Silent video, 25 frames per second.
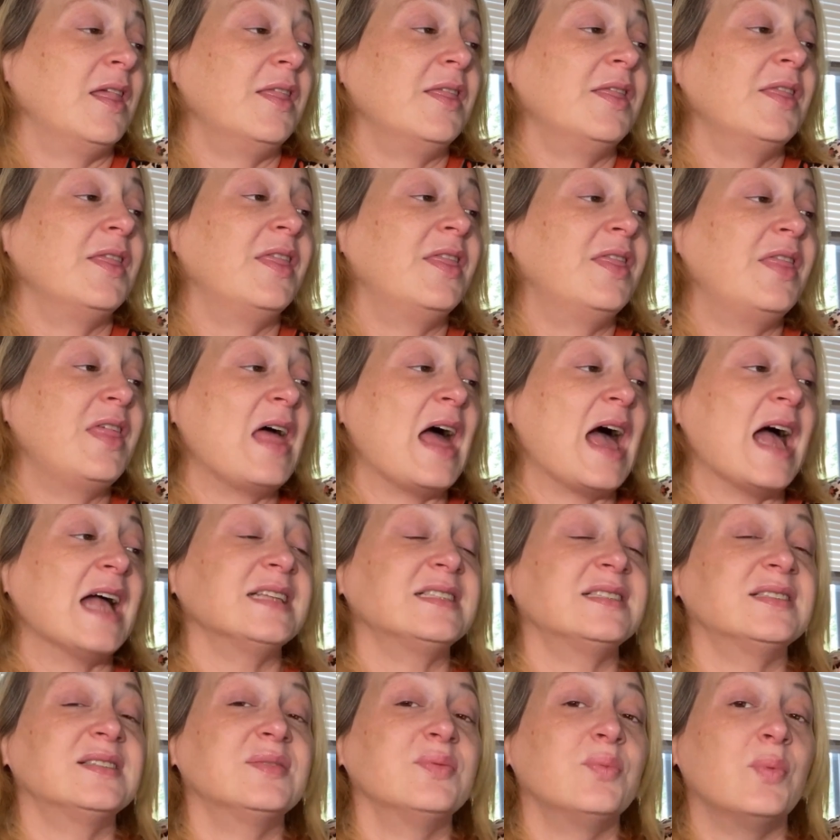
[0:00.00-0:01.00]

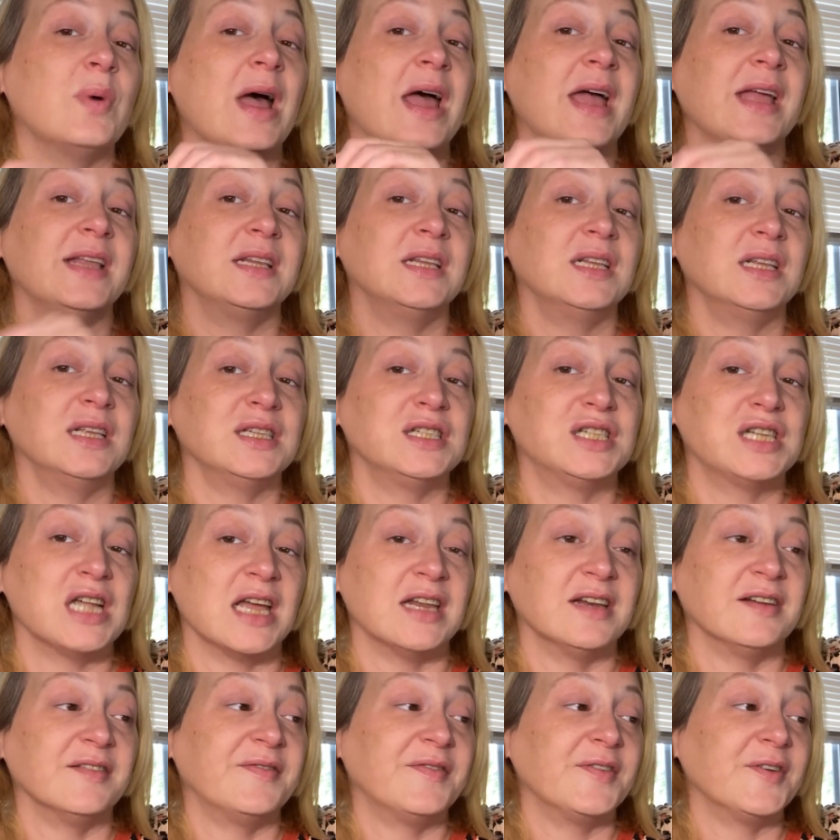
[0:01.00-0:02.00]
That's when
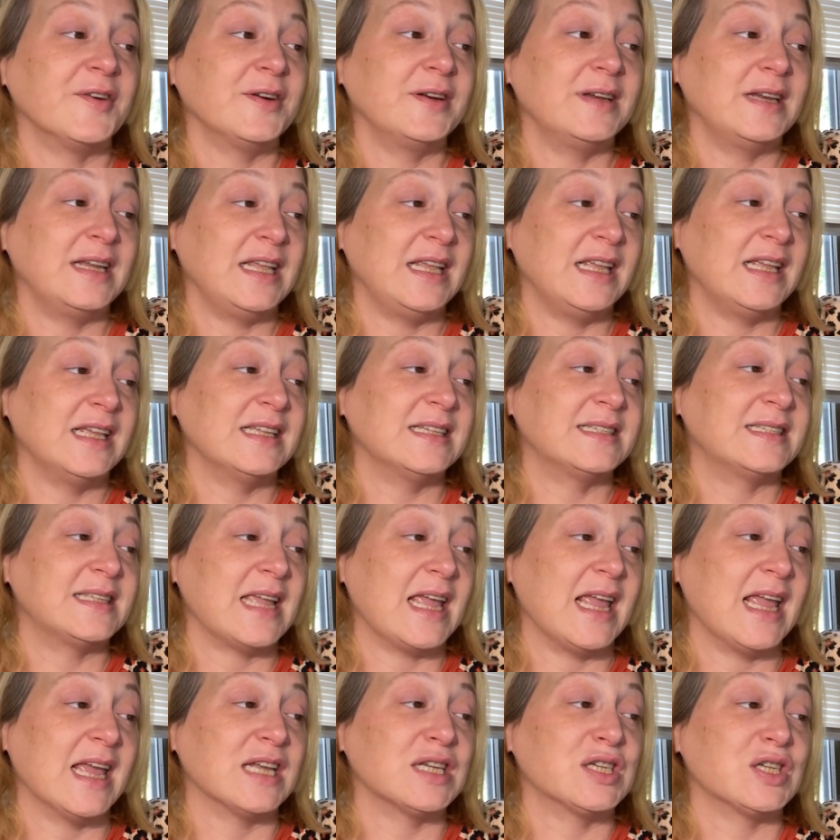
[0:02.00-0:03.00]
Jennifer knees
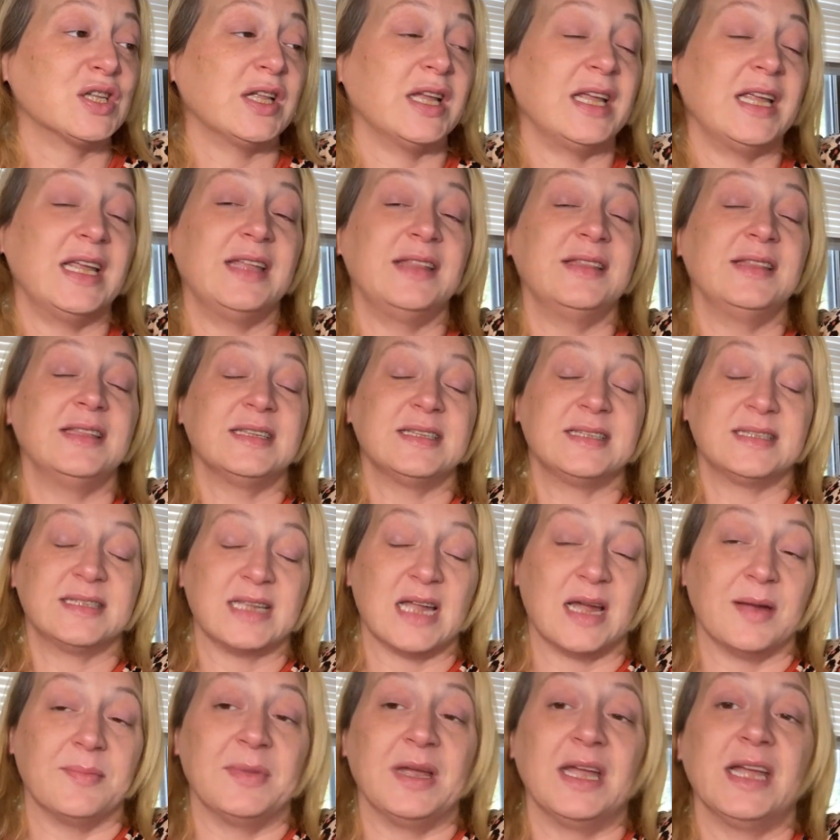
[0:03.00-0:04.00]
Angela in the
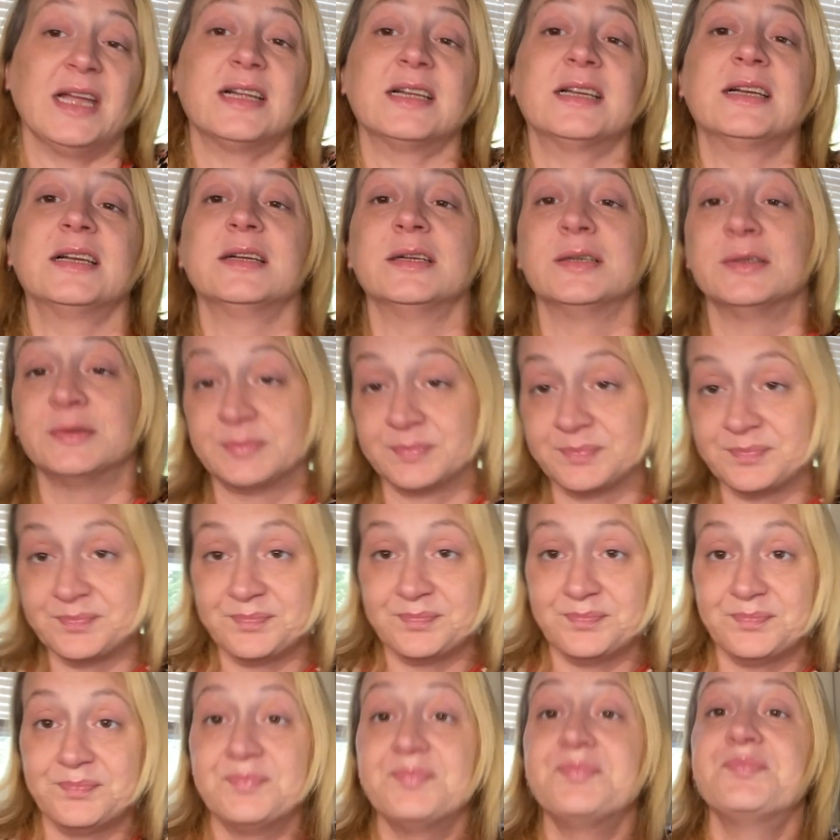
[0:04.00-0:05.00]
stomach.
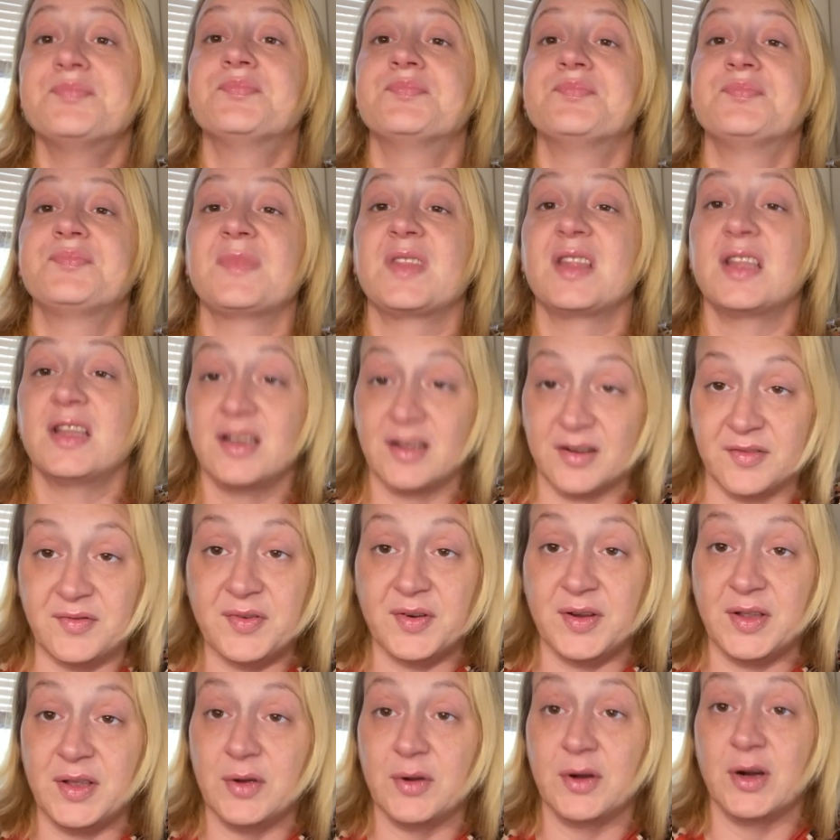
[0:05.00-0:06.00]
Good
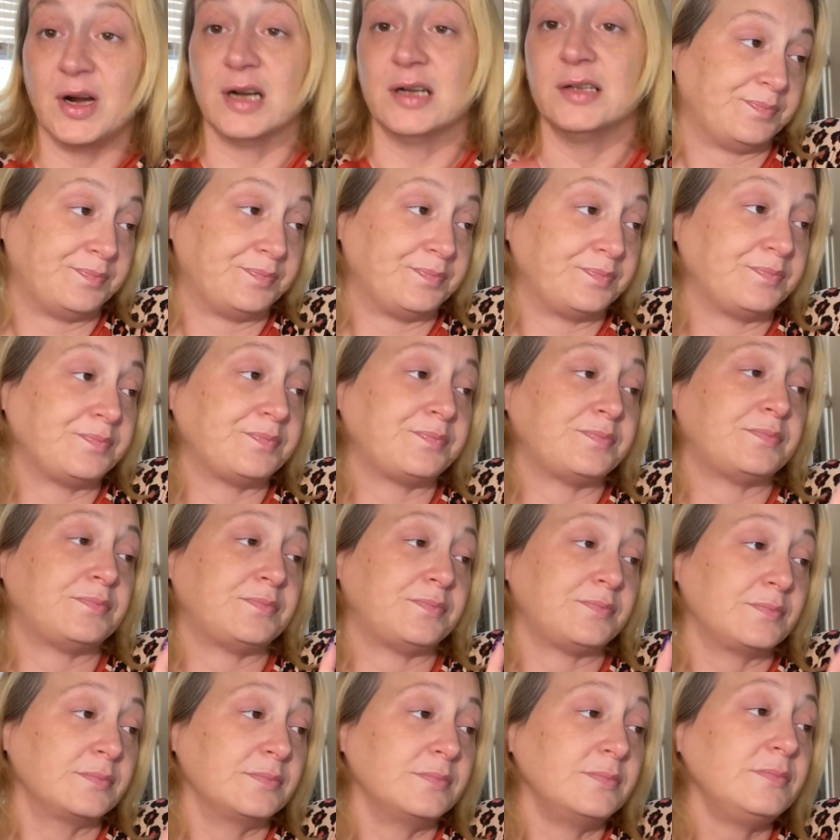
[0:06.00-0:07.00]
for you, girl.
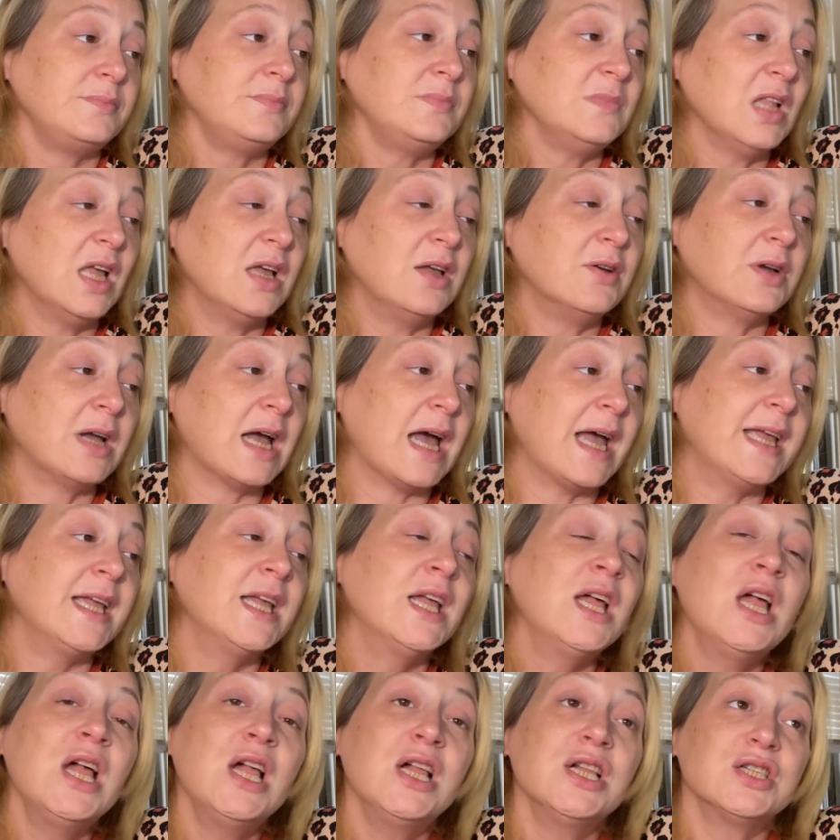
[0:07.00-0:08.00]
Okay,
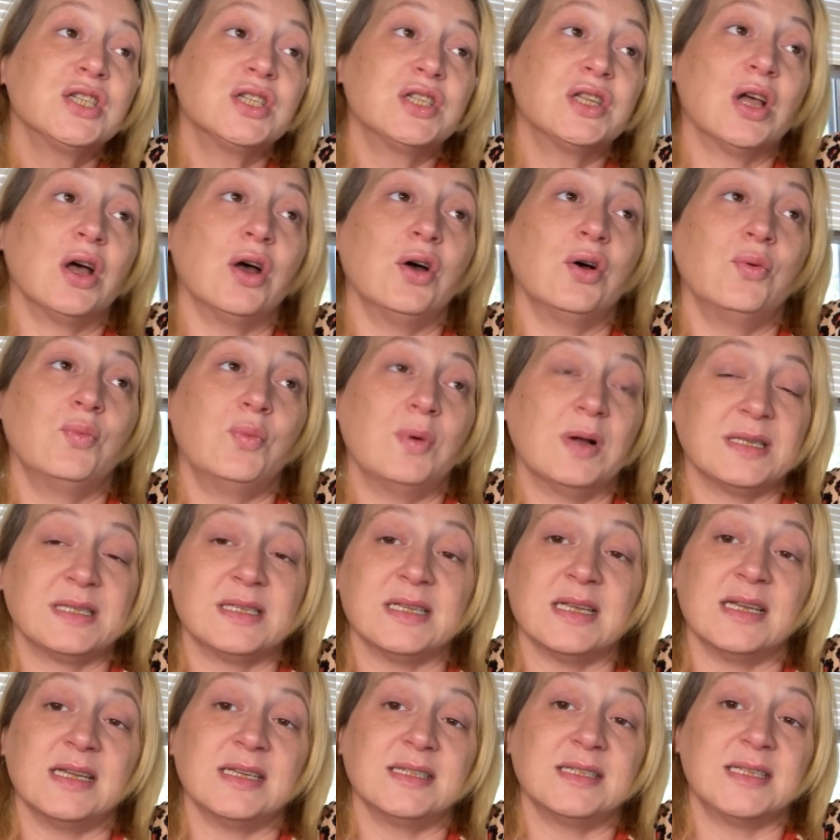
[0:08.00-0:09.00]
so what
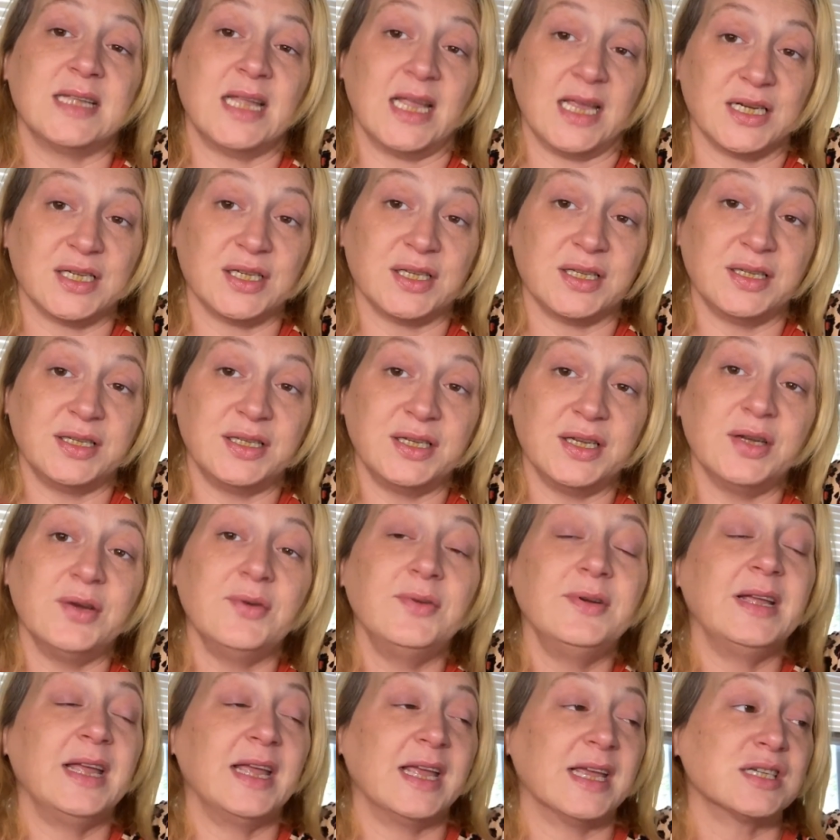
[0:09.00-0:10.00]
does Angela
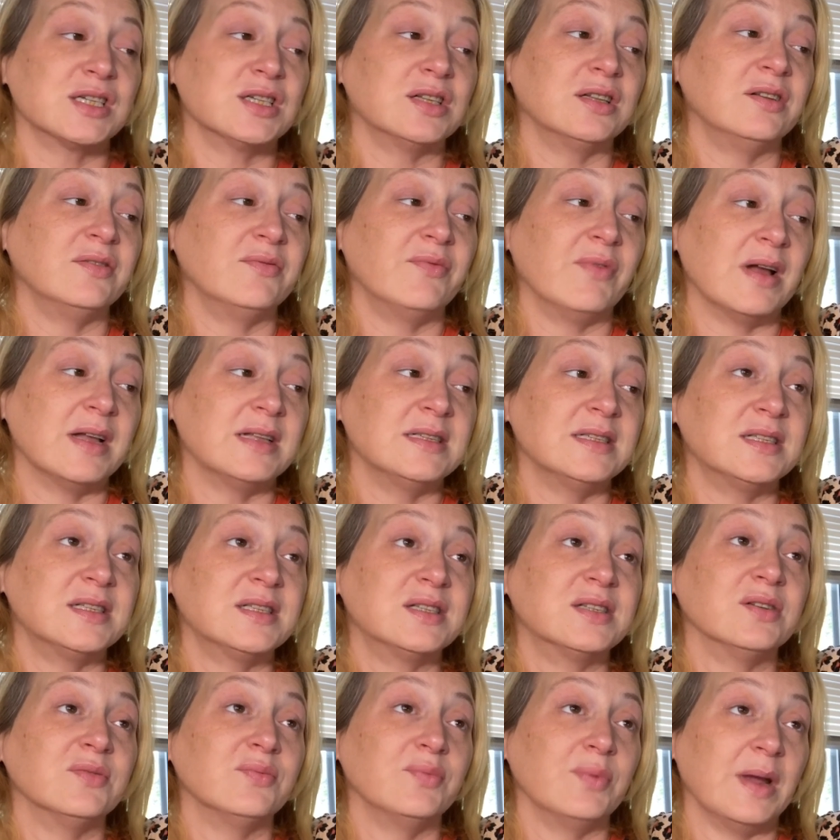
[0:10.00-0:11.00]
do? Angela
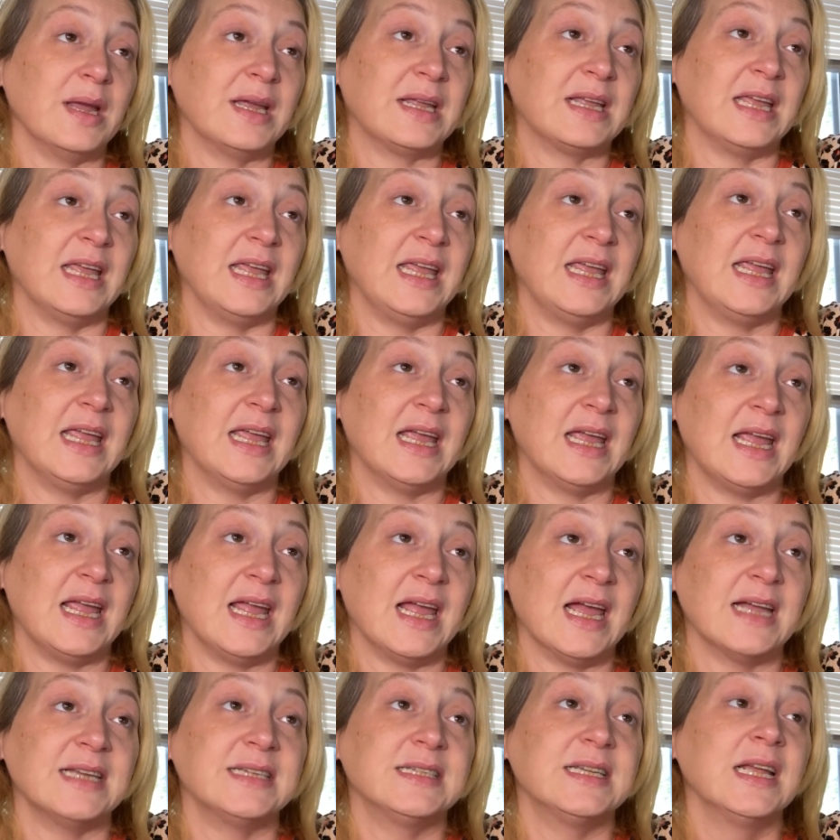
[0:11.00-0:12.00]
runs to Ricky
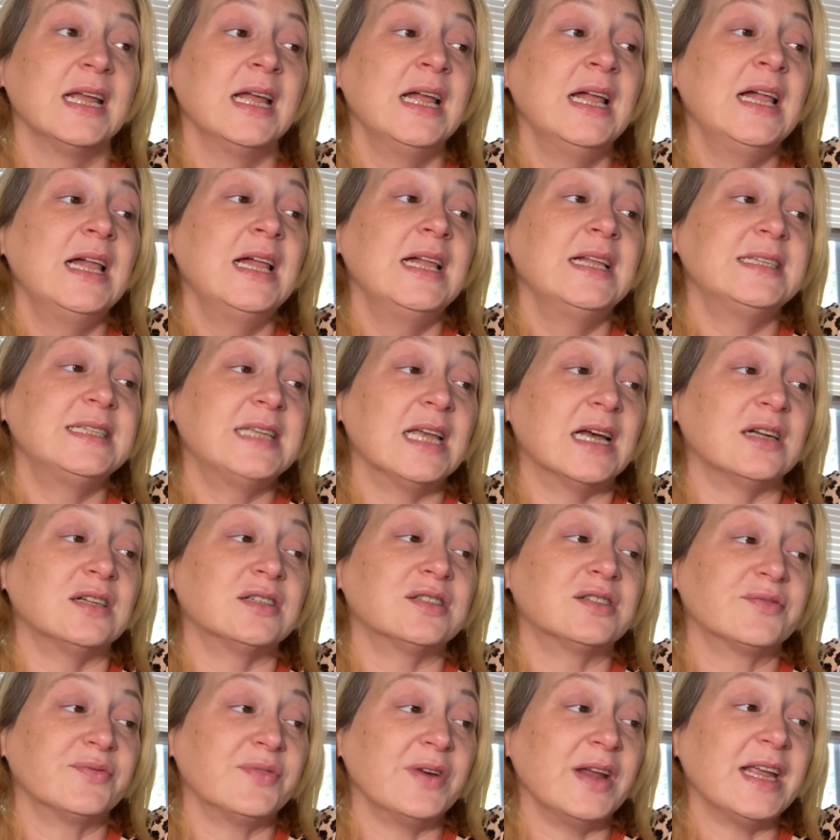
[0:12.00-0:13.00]
and
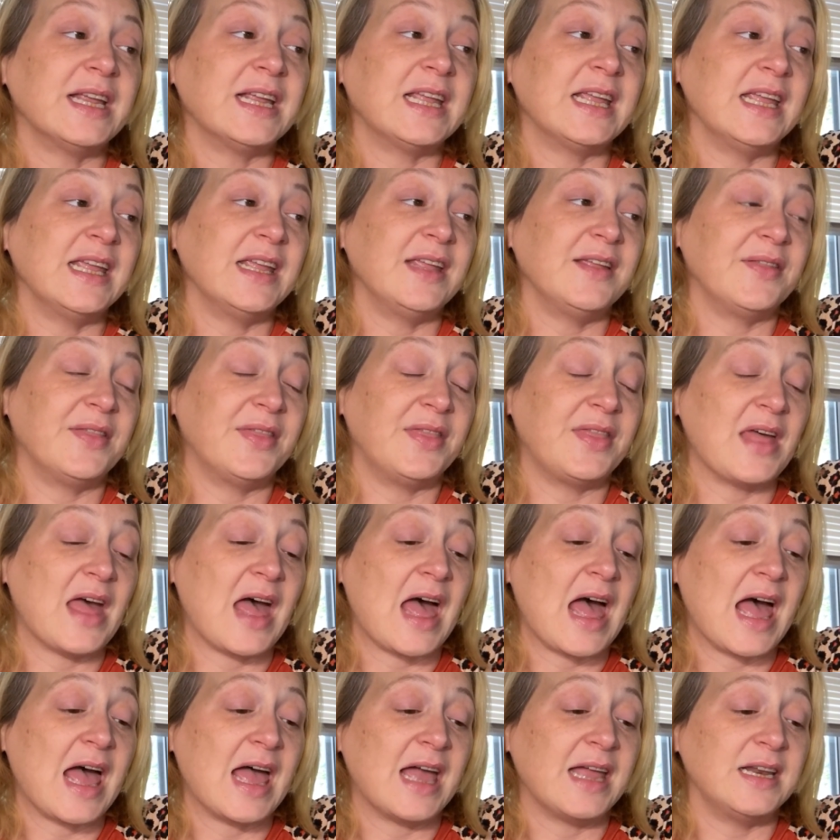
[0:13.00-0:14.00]
tells Ricky
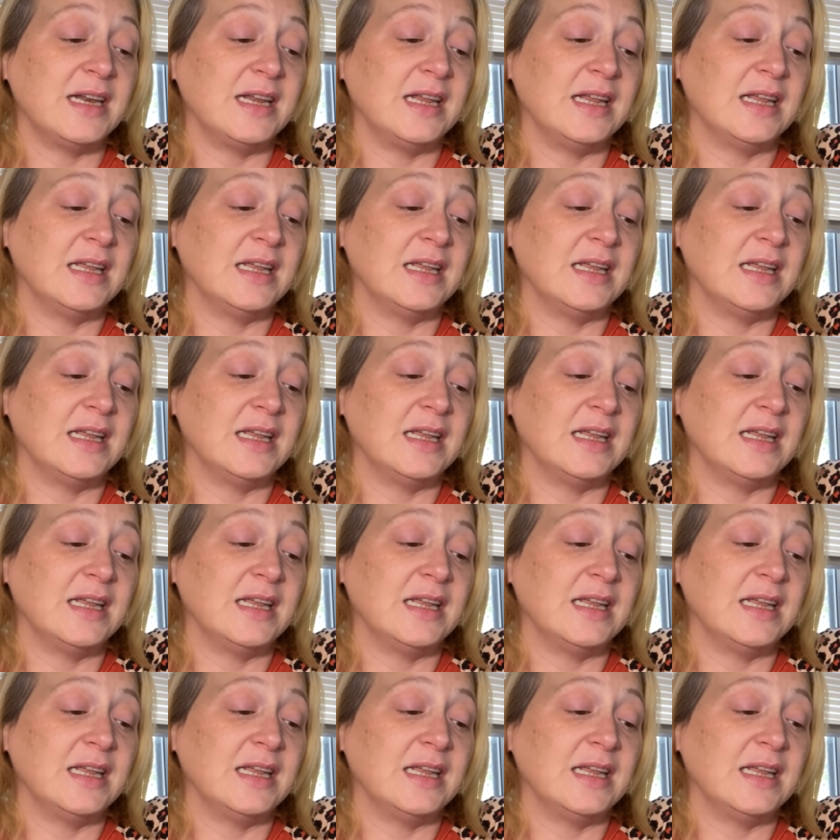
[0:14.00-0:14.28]
that